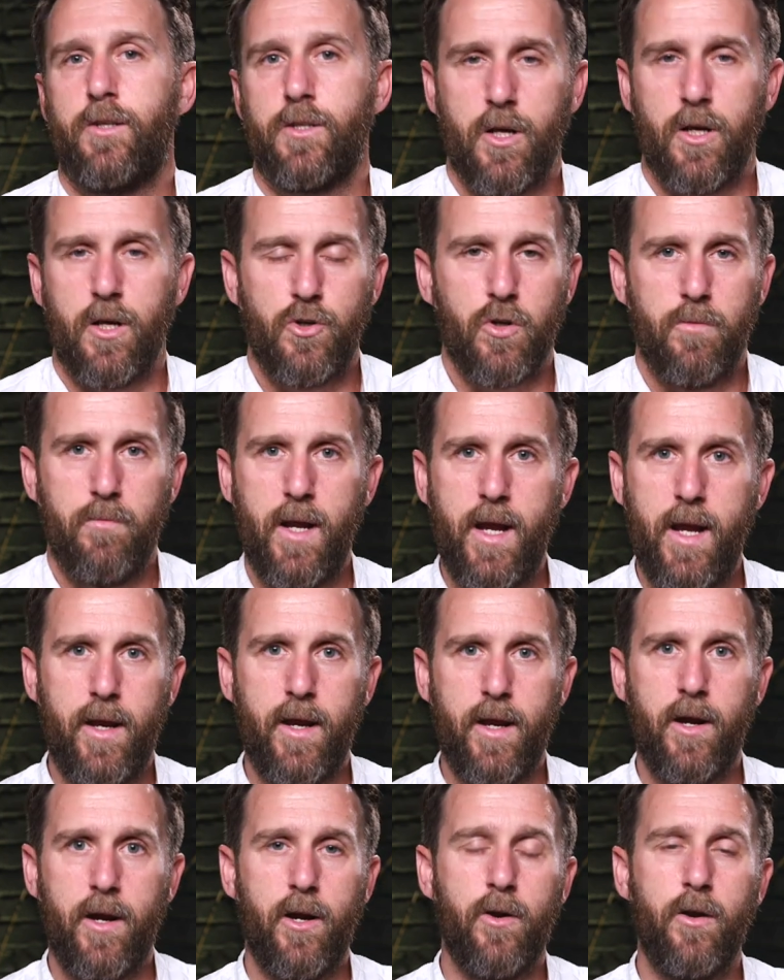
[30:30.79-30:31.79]
the social
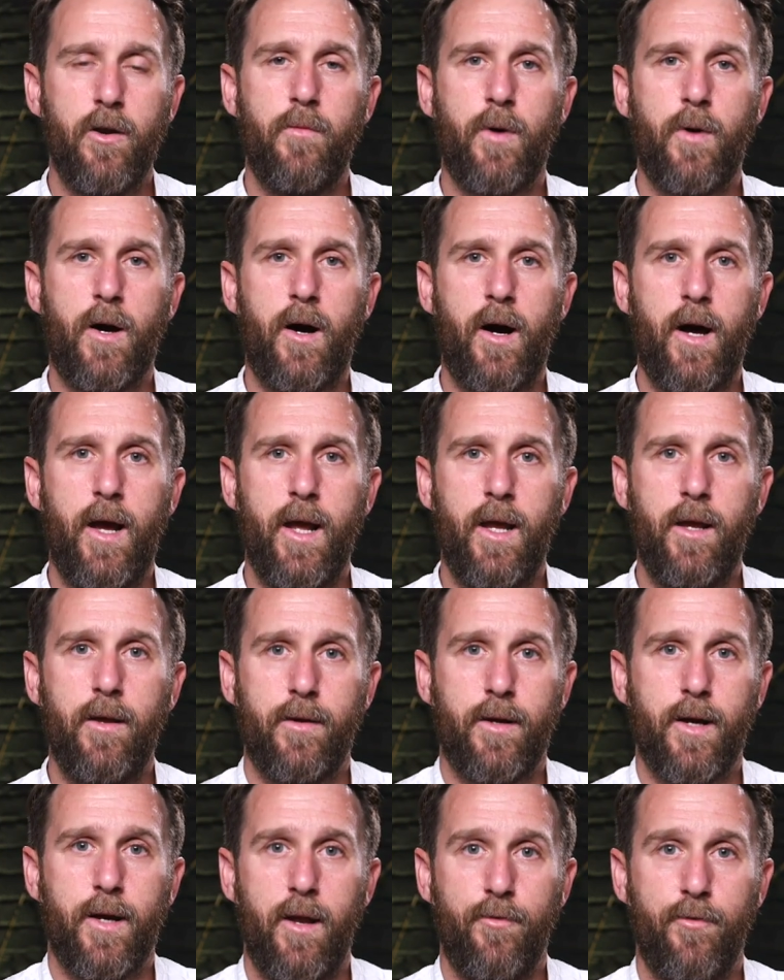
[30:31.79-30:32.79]
media and
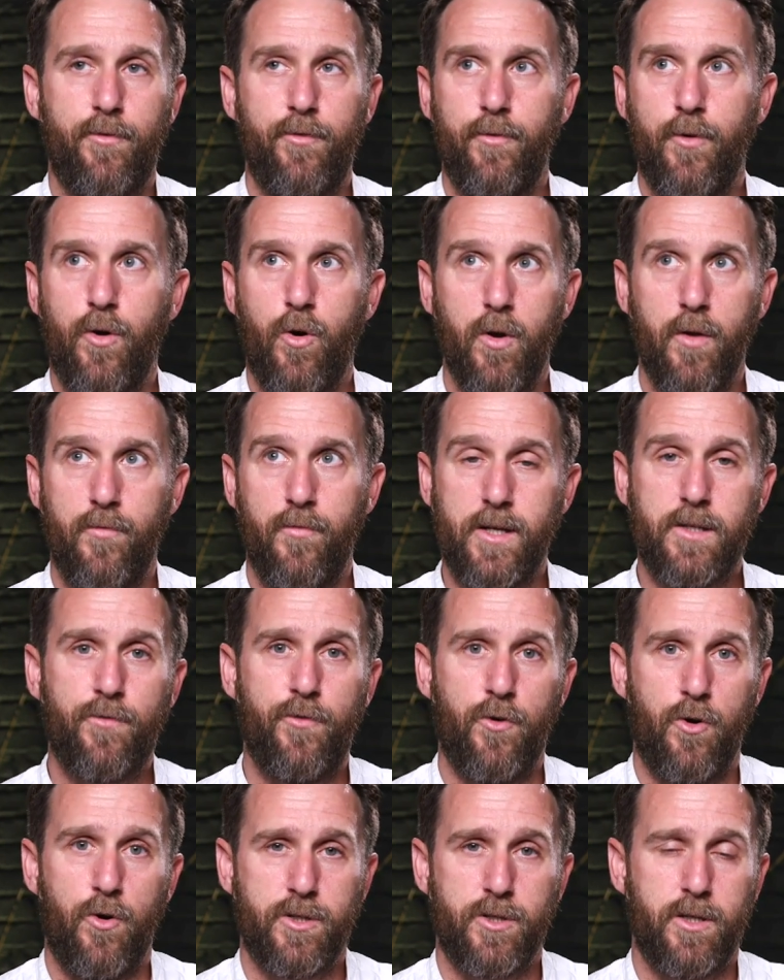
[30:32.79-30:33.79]
by kind of all of
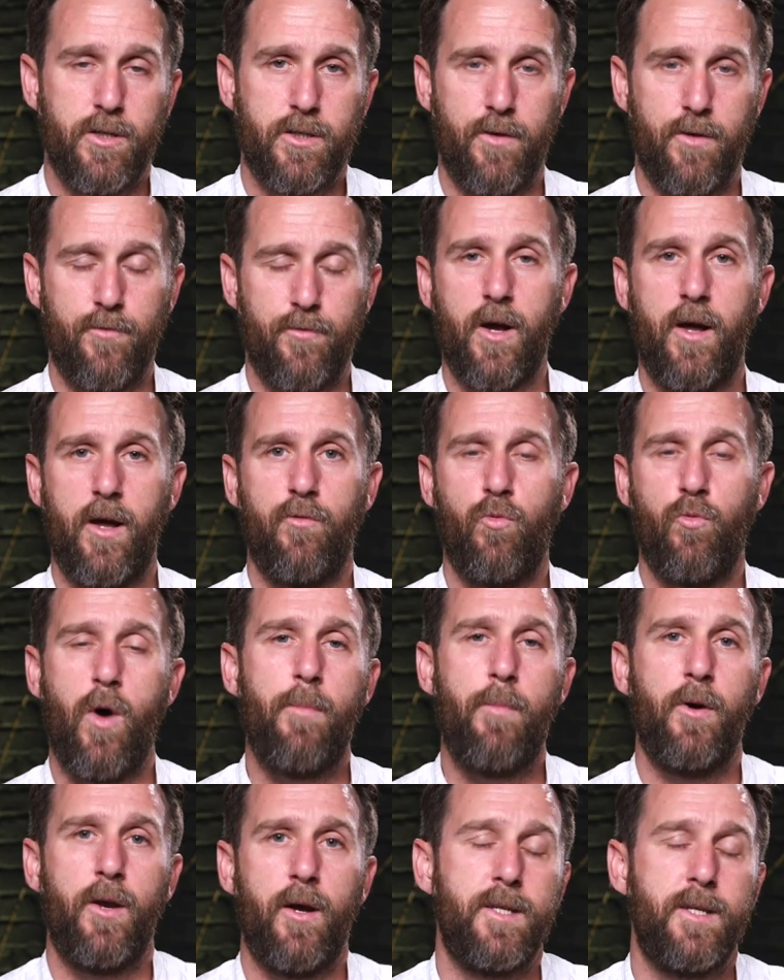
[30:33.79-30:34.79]
these forces of kind of
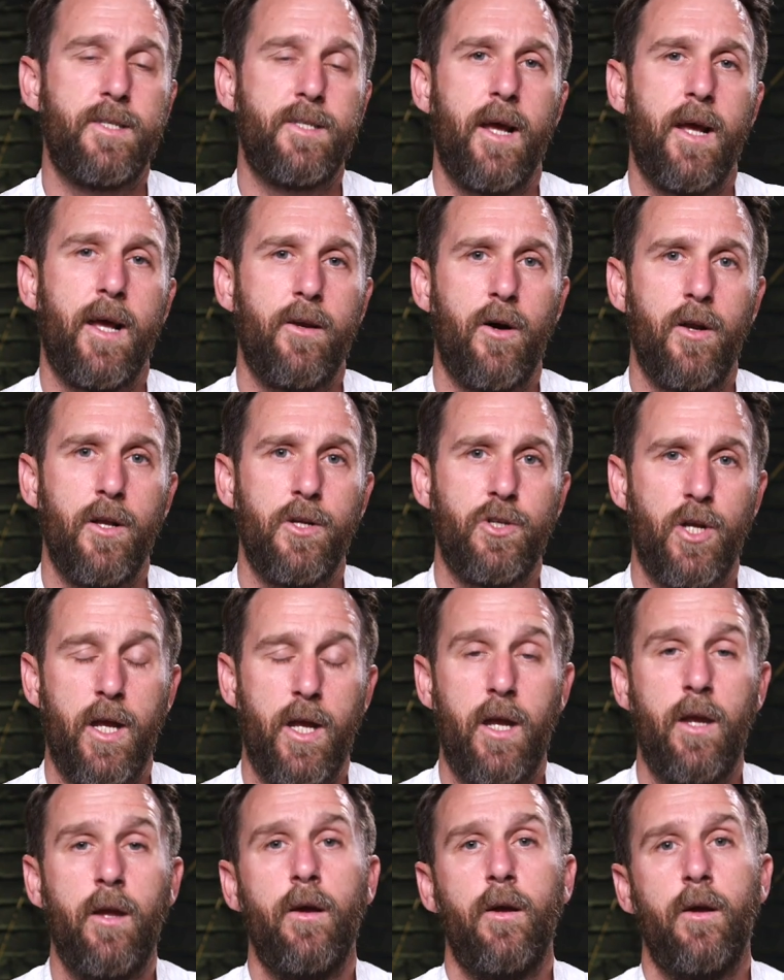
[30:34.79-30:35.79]
weaponized
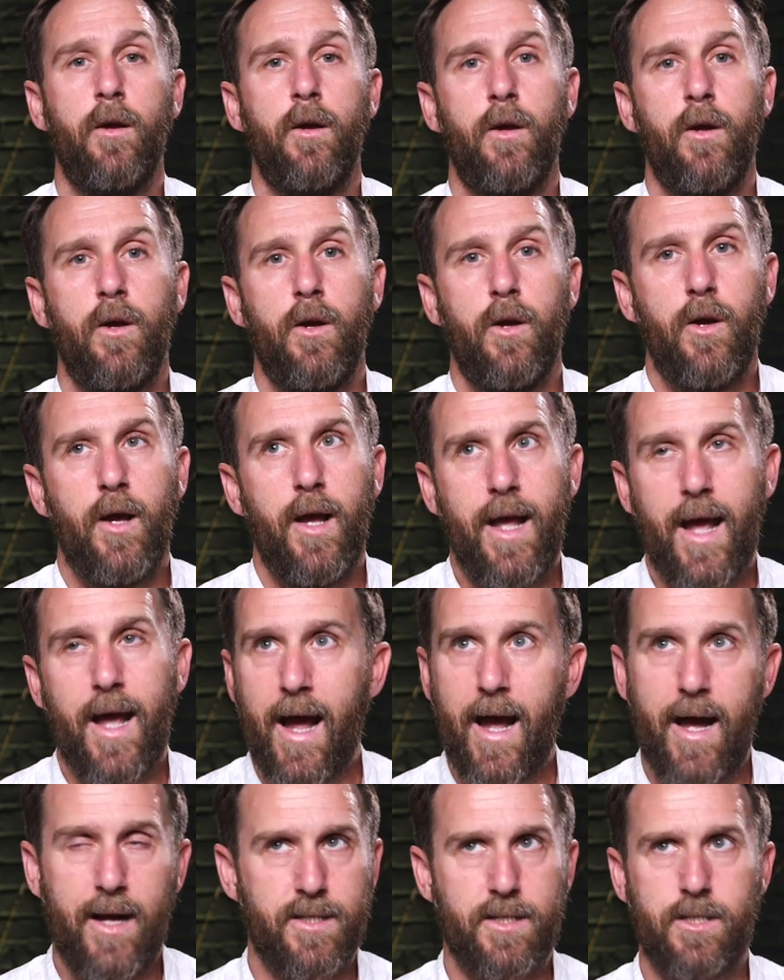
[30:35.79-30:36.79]
technology,
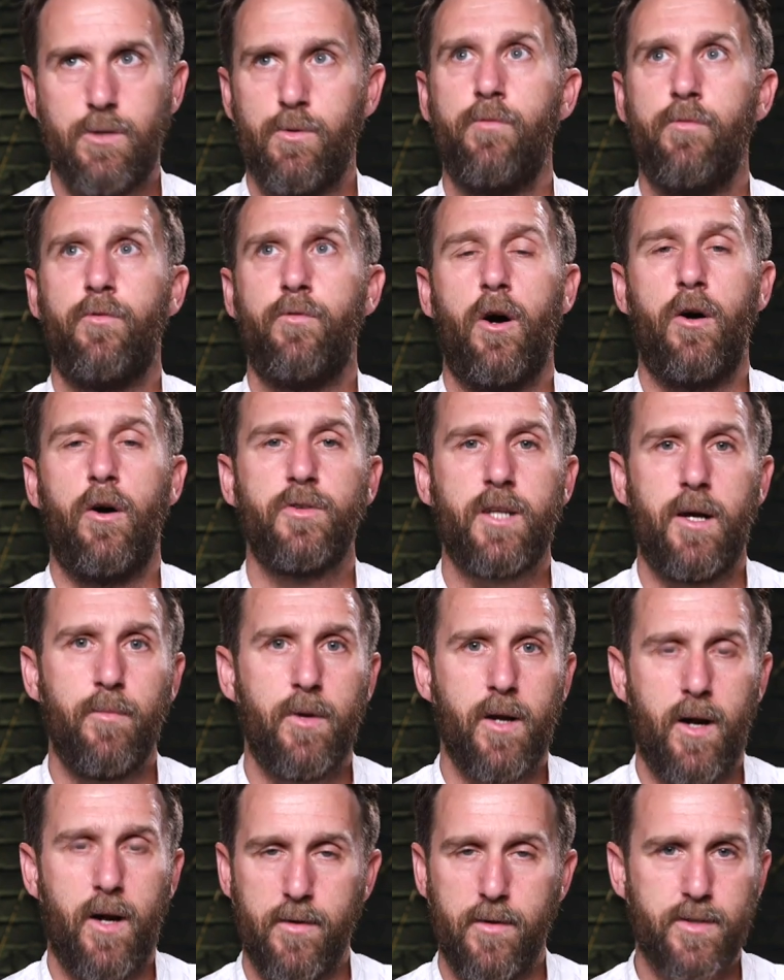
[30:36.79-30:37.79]
it has to involve
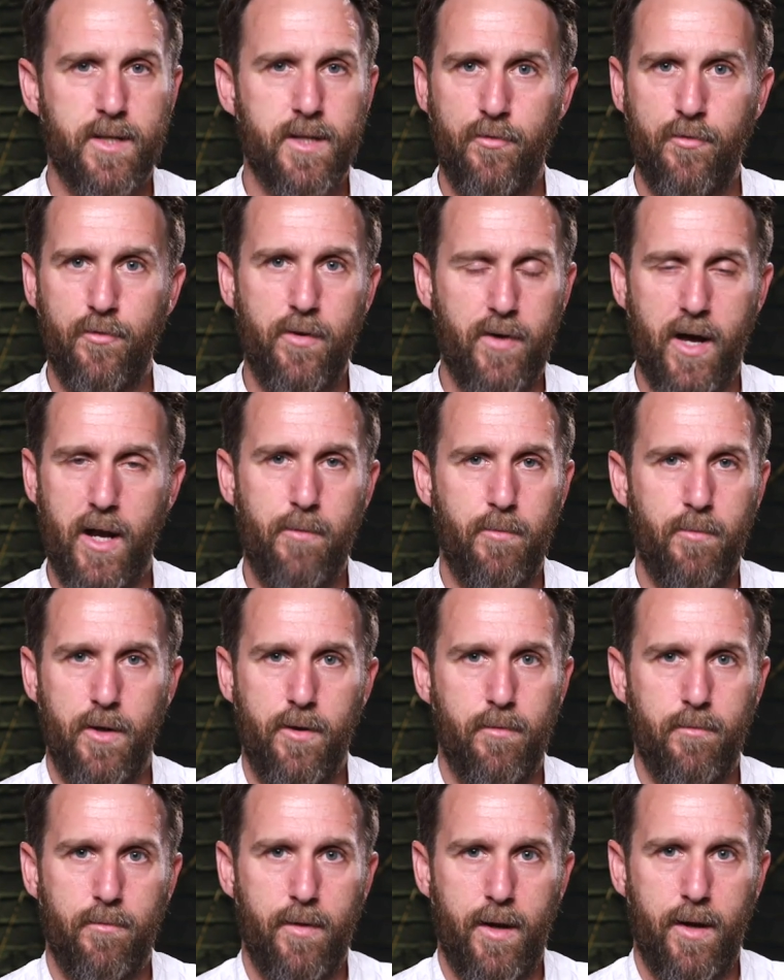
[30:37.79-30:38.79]
some kind of self
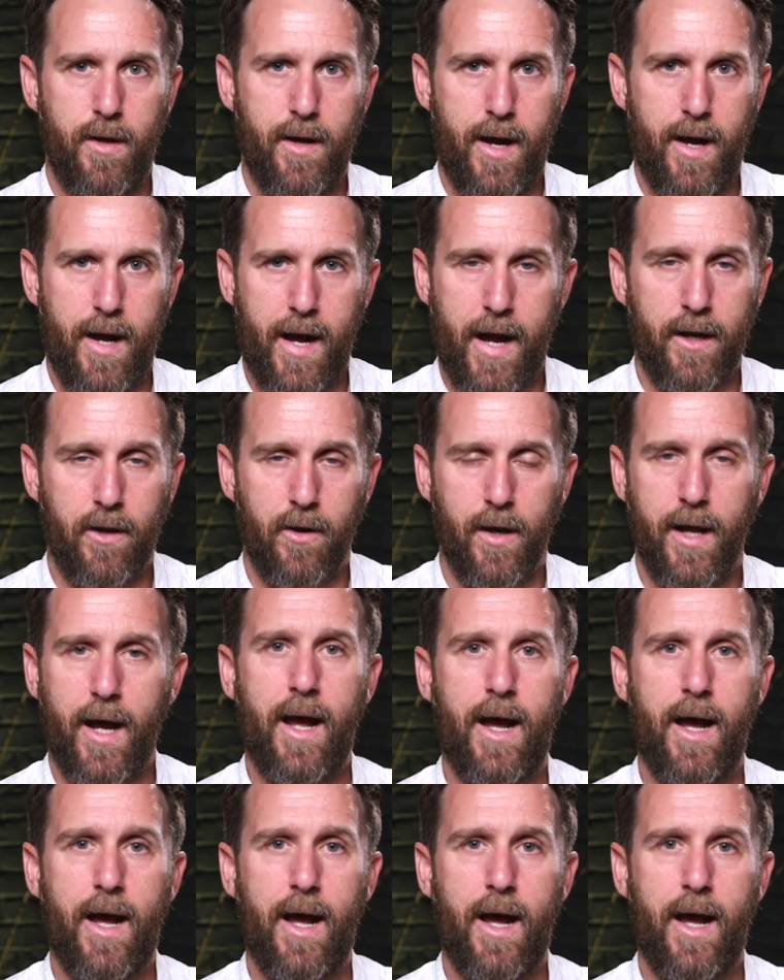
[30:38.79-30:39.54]
development angle.